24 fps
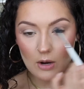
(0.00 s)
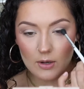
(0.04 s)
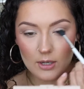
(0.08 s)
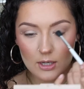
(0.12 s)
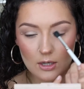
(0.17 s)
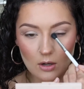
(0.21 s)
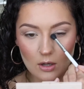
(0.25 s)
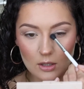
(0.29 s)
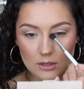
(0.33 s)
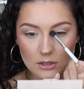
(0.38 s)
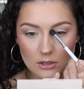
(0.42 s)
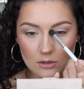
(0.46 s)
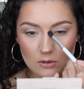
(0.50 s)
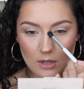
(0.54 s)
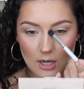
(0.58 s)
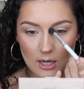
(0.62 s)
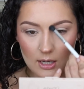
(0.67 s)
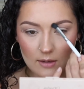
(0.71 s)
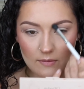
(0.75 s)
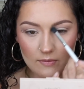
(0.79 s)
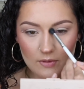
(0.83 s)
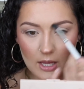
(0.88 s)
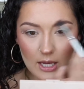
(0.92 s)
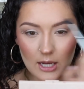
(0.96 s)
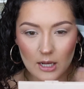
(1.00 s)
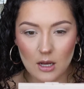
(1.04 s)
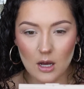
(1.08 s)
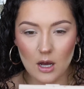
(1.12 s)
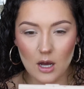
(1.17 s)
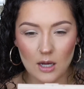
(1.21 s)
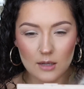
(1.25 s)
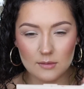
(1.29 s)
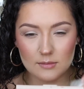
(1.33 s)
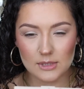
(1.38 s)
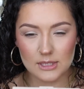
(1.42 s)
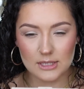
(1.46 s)
And it also kind of like
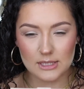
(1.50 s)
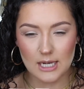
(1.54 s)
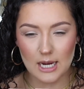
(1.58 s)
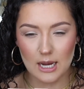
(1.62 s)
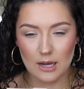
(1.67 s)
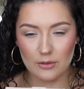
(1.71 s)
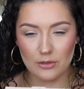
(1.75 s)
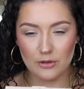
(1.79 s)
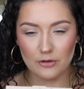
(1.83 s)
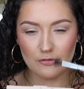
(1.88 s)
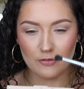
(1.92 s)
calms down the